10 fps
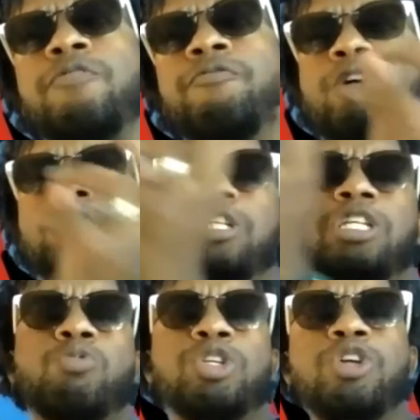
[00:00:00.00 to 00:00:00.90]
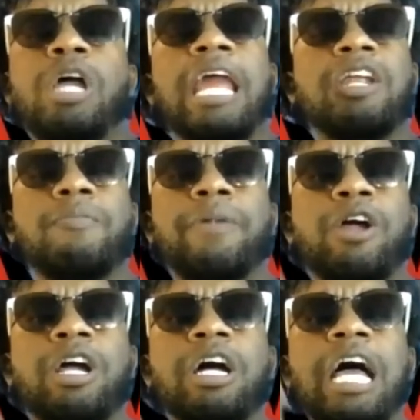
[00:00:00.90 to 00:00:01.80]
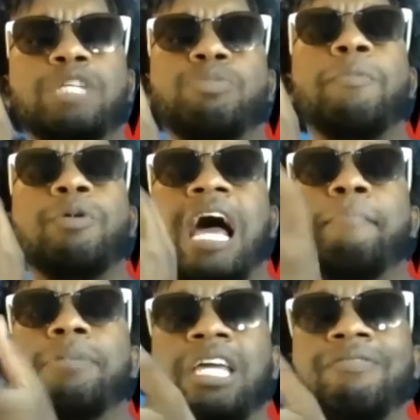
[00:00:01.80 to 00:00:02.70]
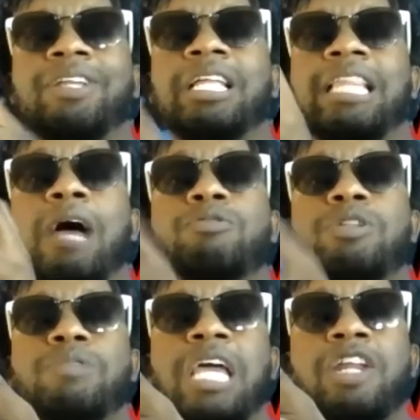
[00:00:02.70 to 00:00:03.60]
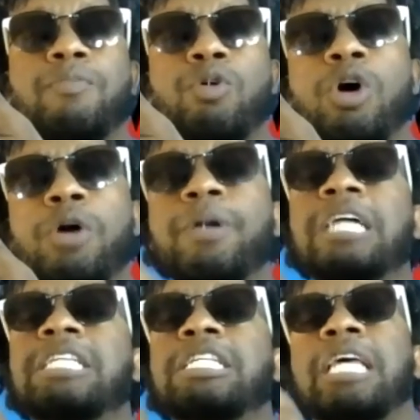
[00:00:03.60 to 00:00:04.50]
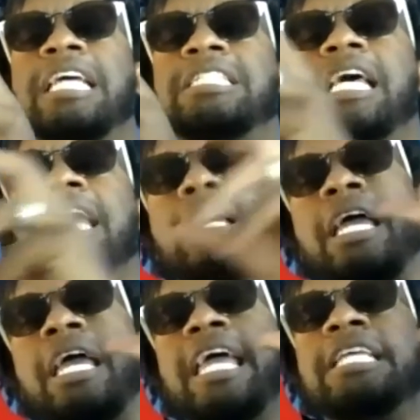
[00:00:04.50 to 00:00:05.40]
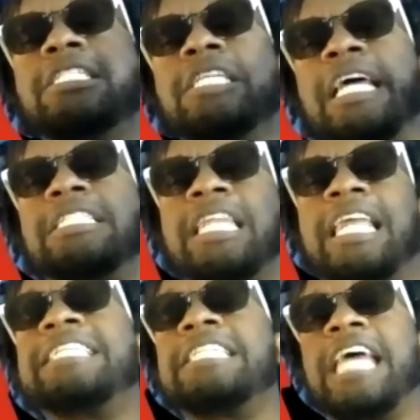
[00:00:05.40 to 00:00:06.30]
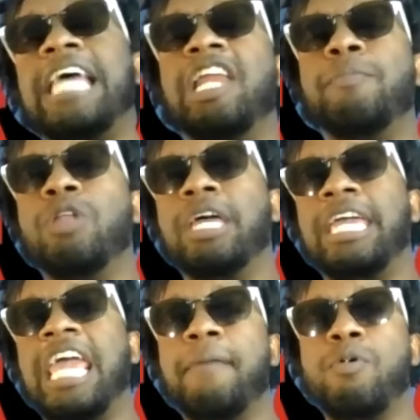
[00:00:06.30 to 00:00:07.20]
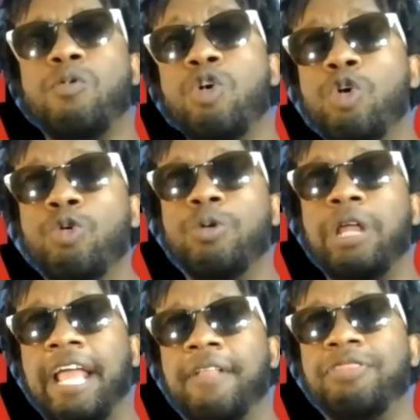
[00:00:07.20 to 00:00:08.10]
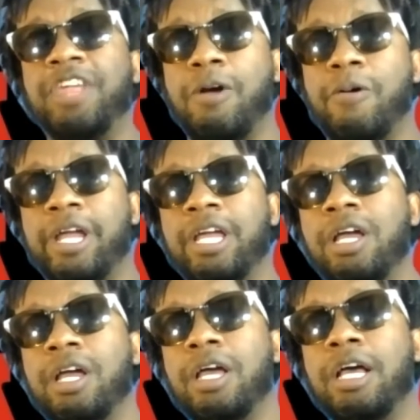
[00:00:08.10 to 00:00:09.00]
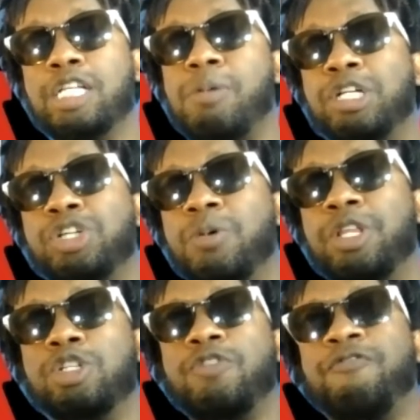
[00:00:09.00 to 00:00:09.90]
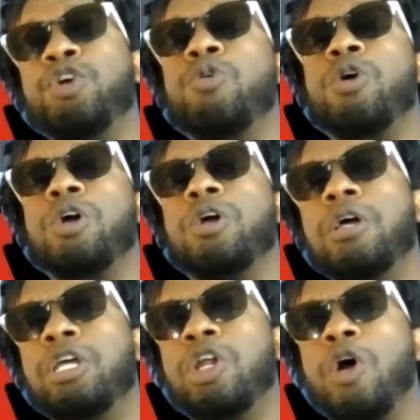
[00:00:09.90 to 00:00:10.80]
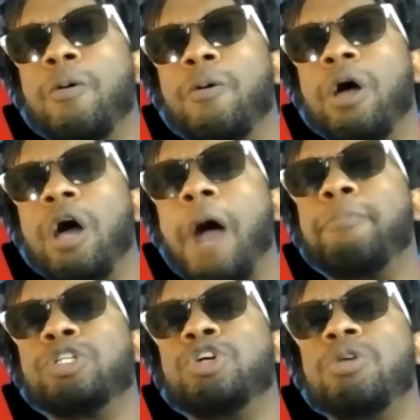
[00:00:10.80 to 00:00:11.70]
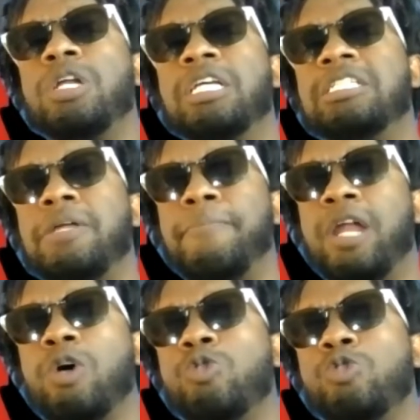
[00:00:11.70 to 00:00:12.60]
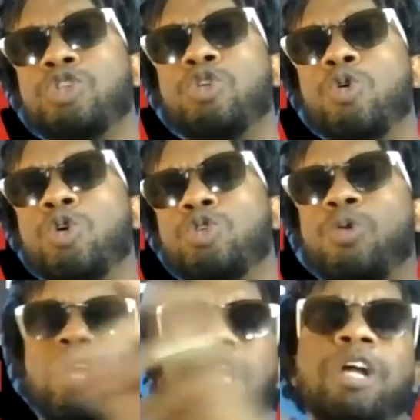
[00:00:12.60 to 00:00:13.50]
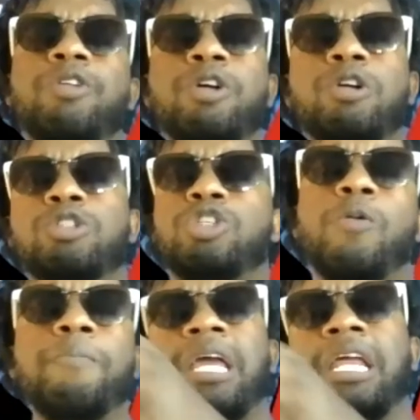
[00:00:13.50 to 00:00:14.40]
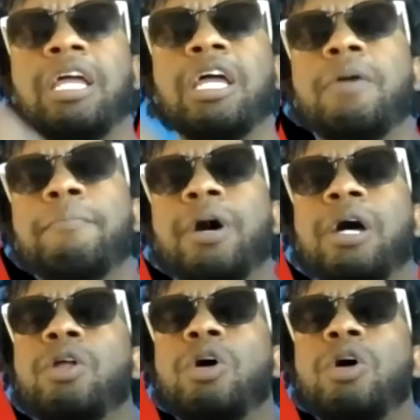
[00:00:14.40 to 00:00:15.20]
versus what you got in America, as people not believing that was obtainable? Because it's less attainable in Cameroon in theory, especially when there's fewer, you know, opportunities in medical schools, where here there's so many. But